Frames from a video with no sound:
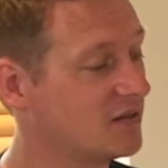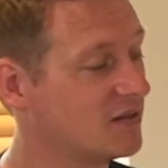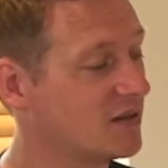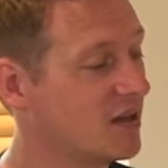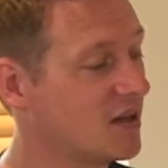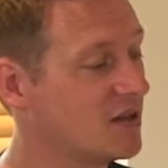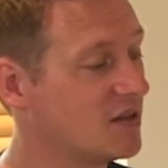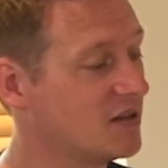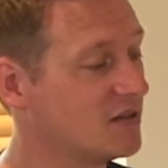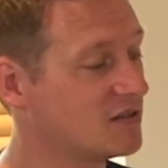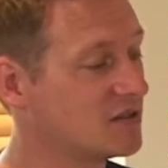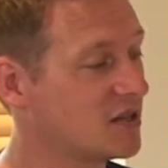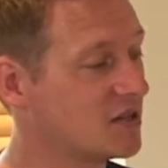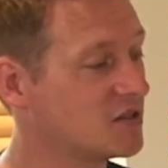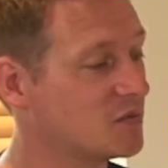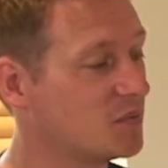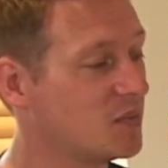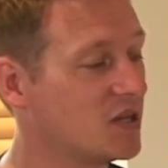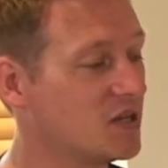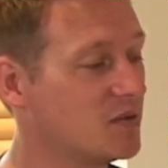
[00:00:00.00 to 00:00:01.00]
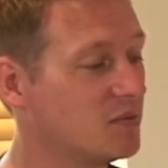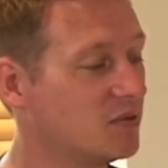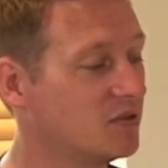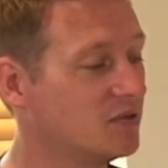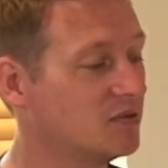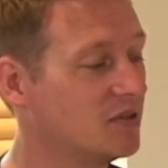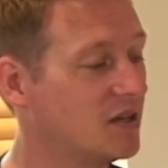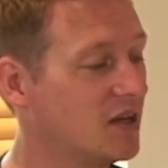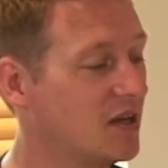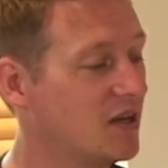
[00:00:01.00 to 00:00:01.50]
they said to
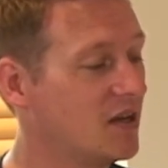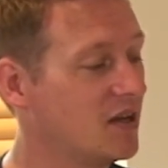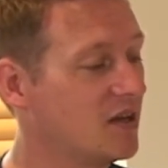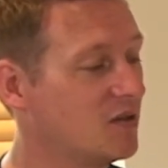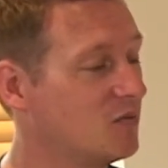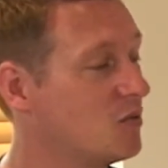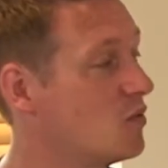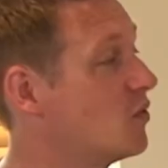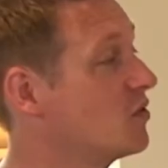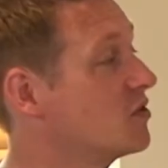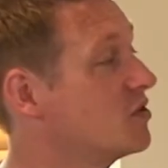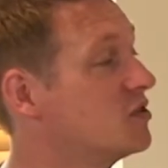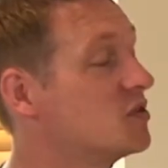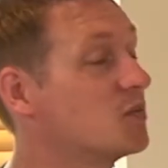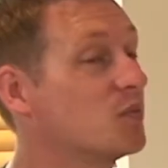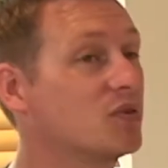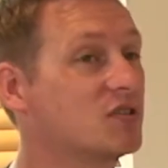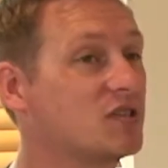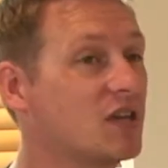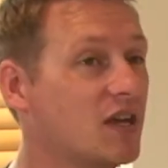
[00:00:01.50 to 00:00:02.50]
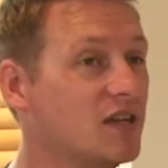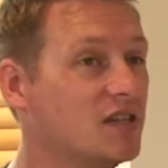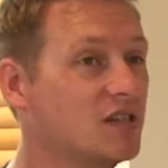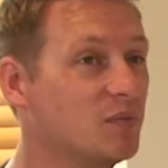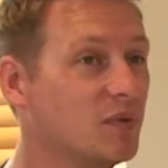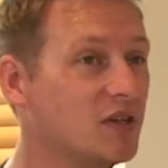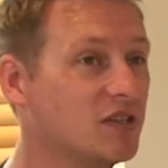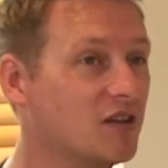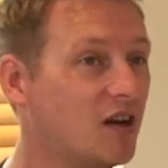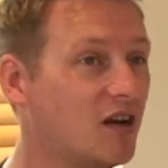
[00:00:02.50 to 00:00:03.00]
people, we want you to pretend
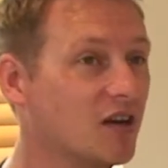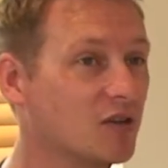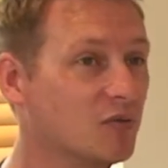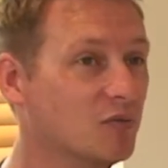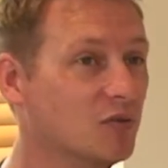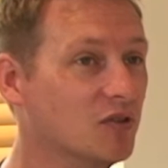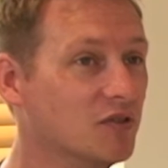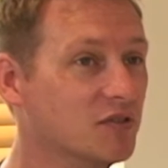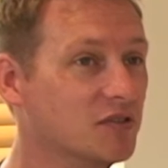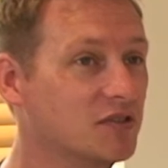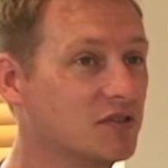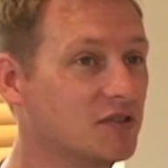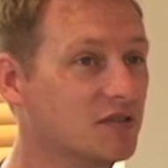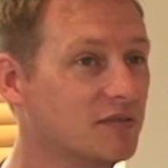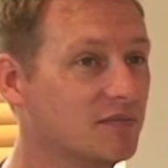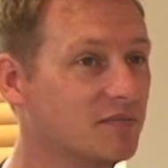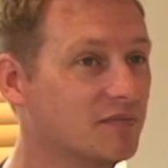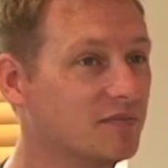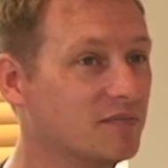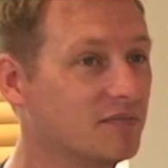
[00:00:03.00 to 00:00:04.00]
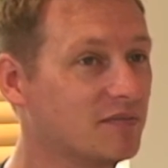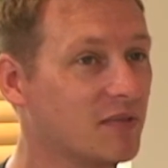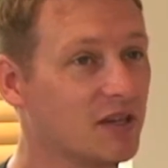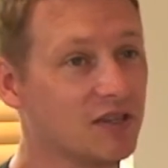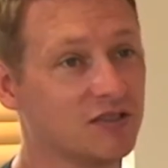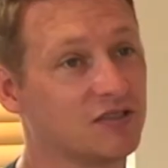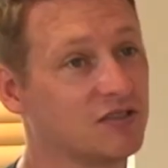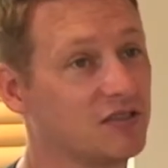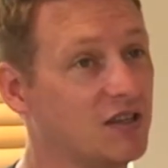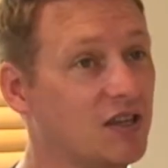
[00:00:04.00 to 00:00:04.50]
to be Tiger Woods
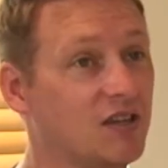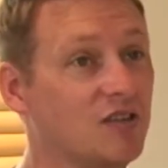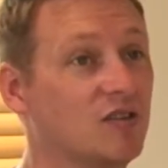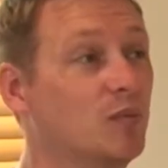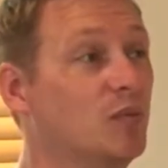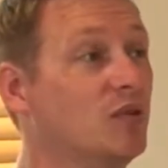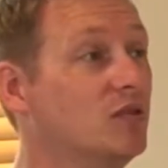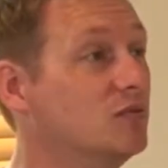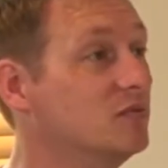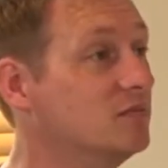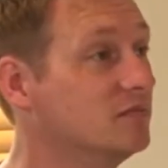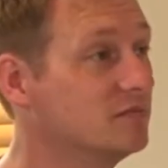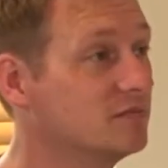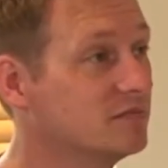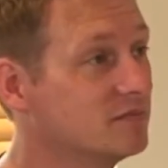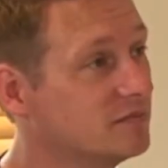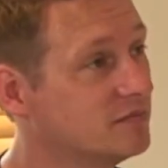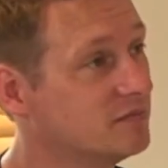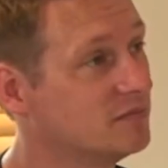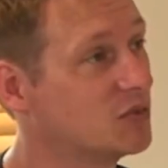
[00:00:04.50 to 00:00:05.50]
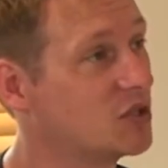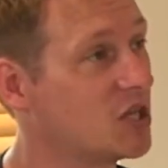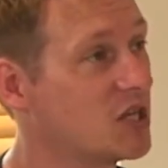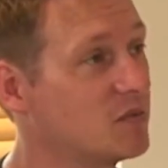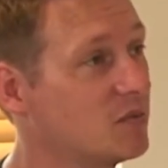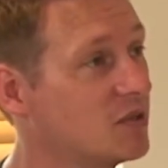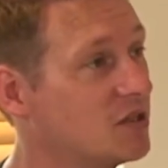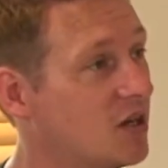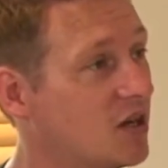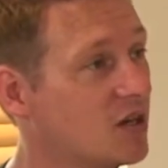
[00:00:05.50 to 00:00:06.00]
and just hit the ball.
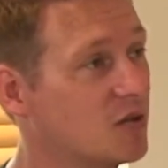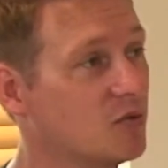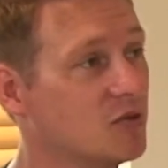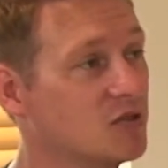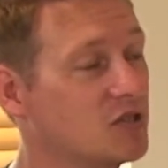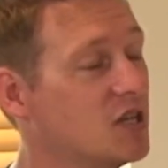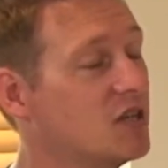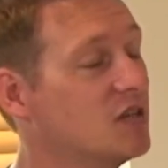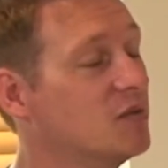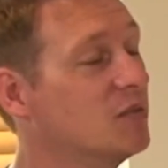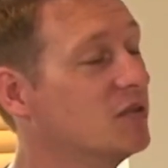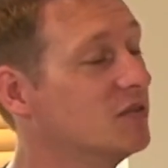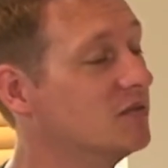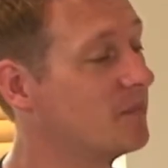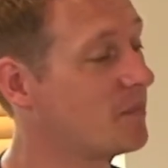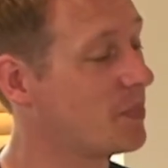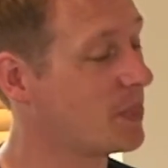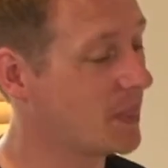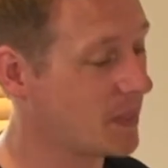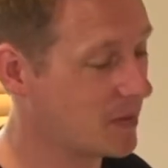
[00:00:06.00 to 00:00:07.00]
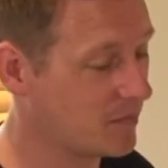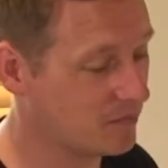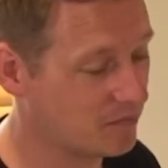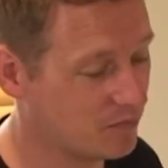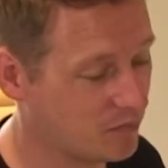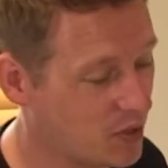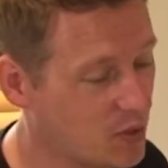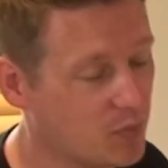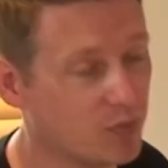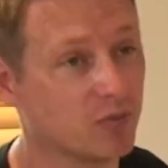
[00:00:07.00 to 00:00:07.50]
Pretend to be Tiger Woods, hit the ball.
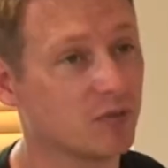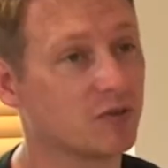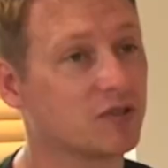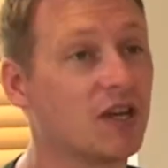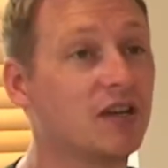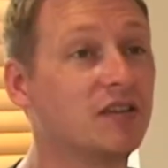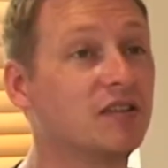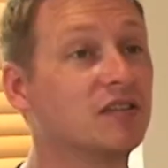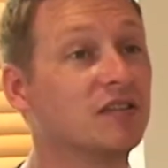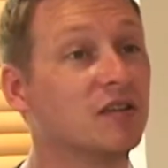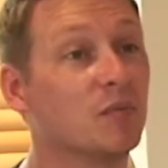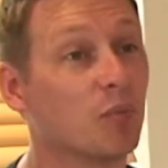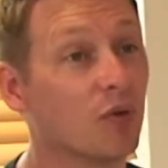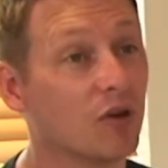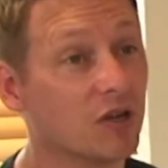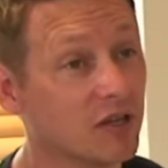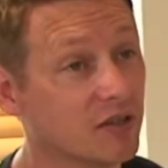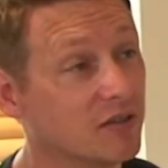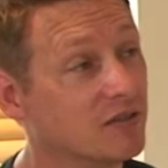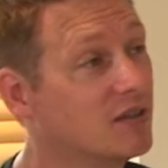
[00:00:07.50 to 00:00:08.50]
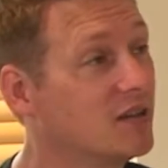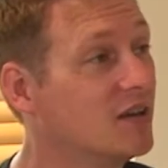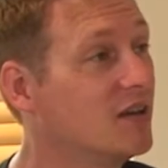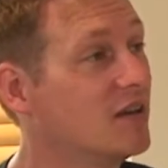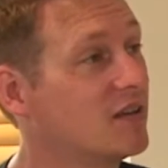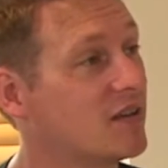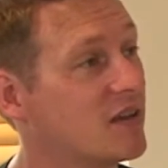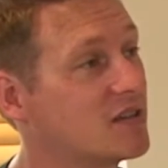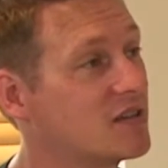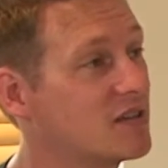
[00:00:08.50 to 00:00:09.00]
People pretended and did brilliant.
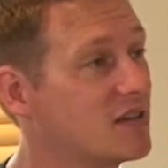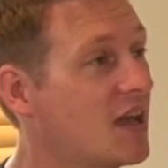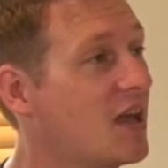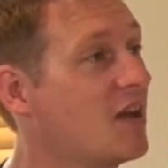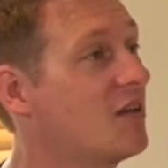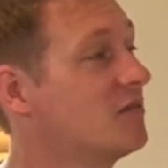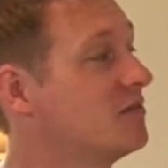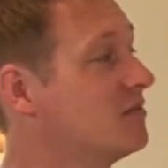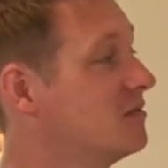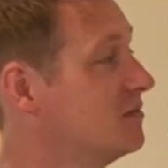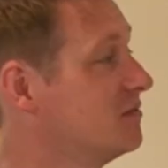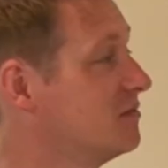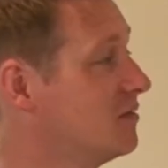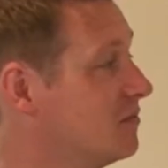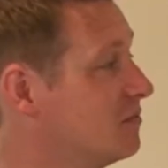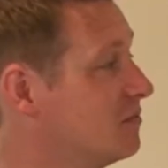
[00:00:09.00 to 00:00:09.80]
They said, now